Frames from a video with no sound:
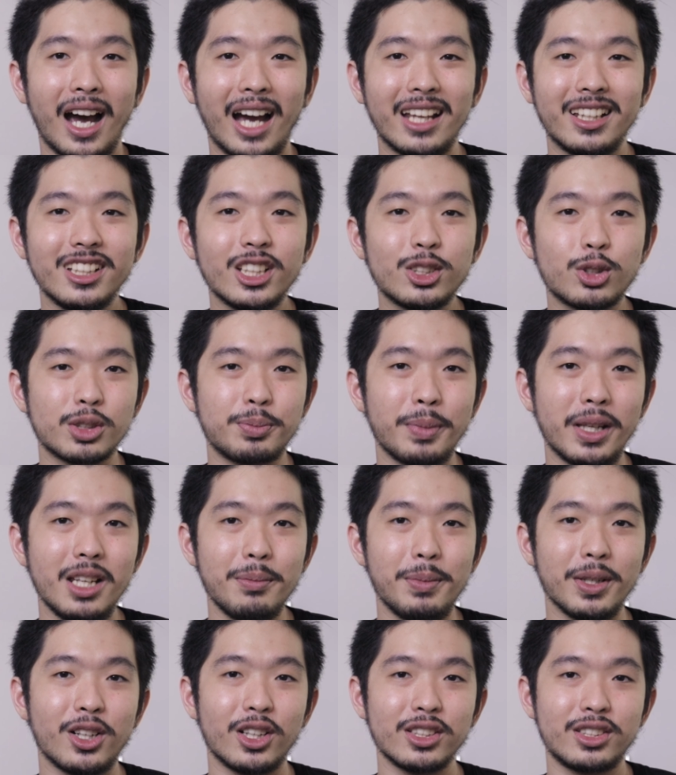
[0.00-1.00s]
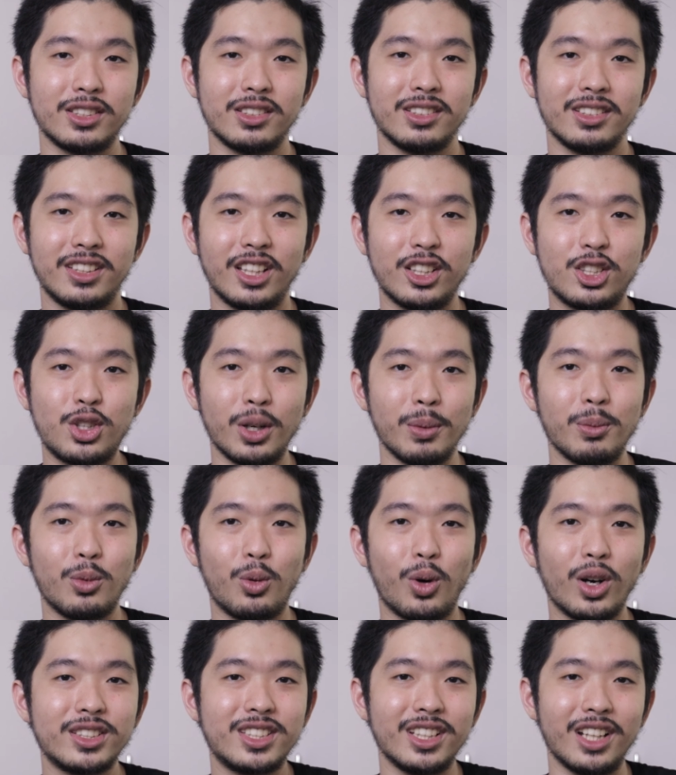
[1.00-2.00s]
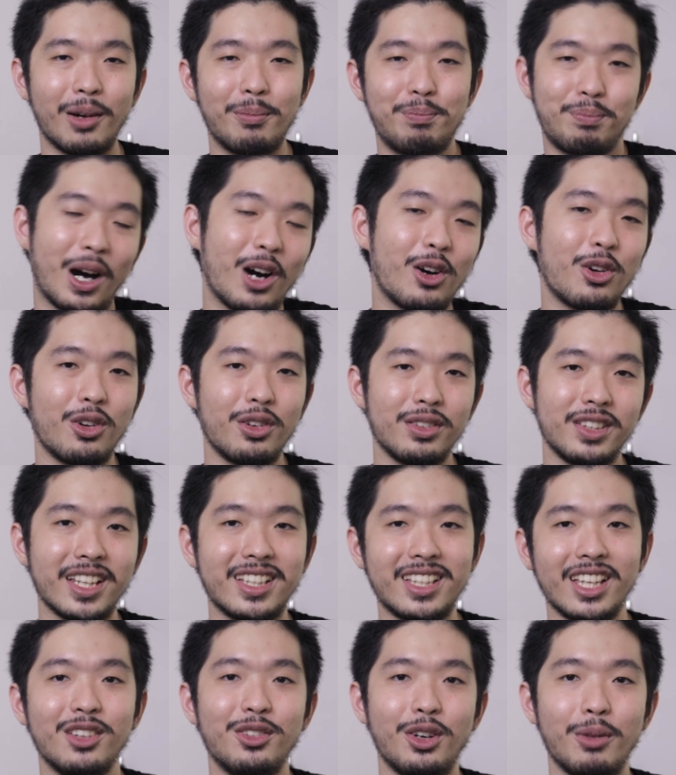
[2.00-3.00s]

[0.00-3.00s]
I think this was mainly because the trip wasn't about taking